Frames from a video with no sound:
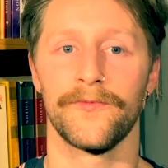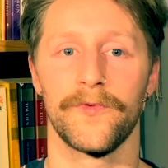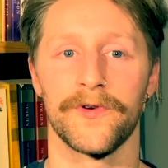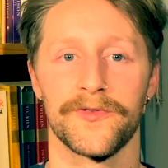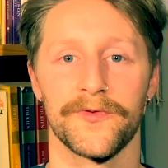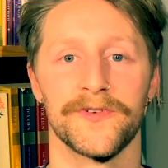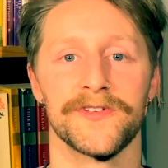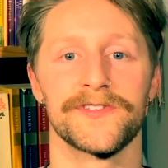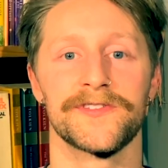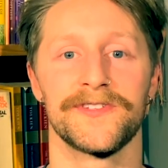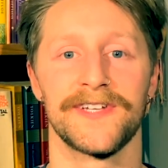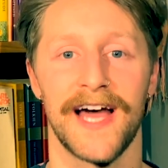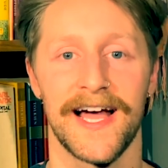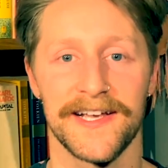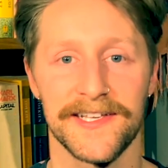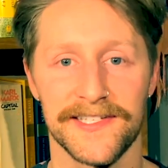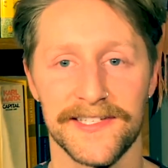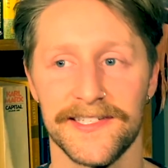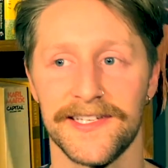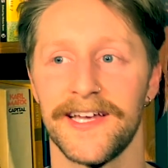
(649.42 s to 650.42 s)
which was
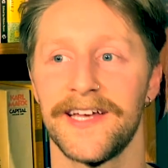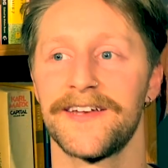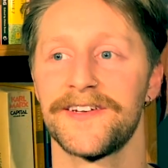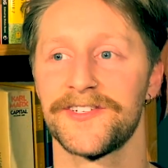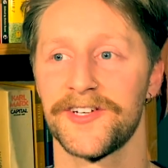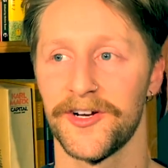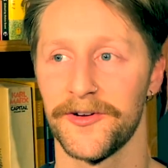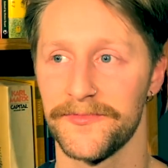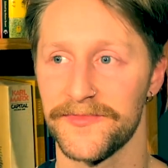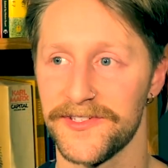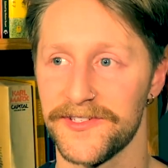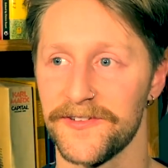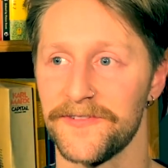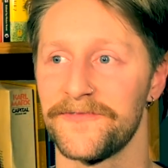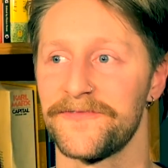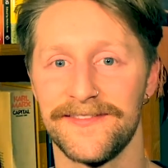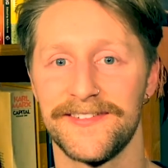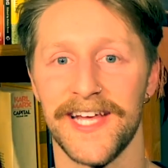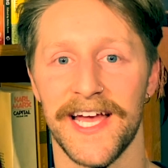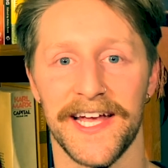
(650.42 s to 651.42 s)
nice in terms
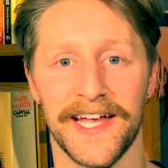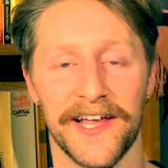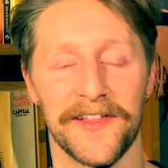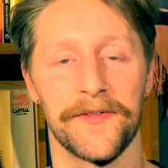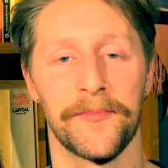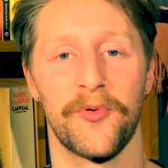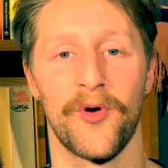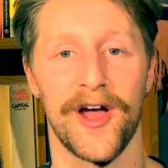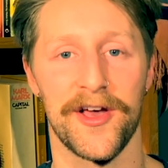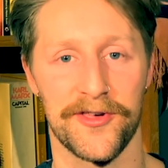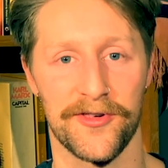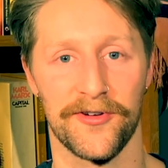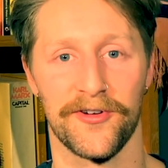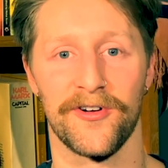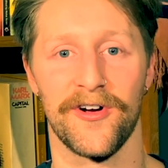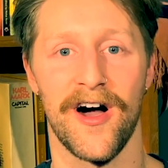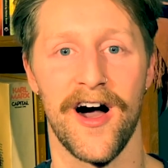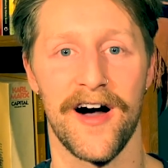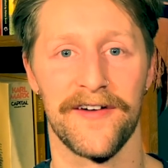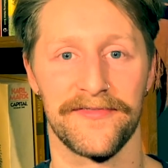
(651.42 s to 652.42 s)
of taking the
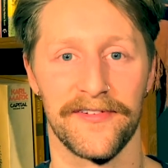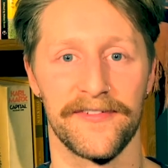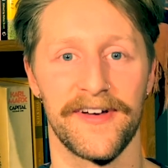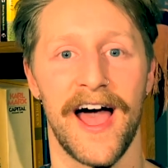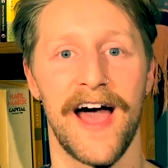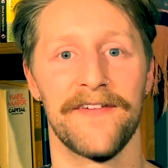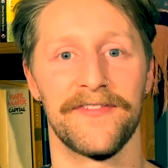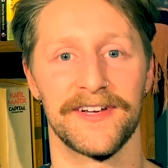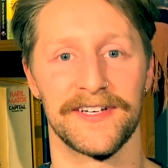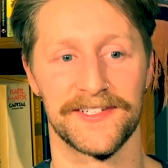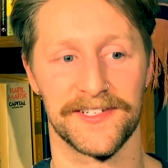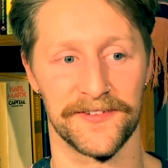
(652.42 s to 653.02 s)
pressure off of having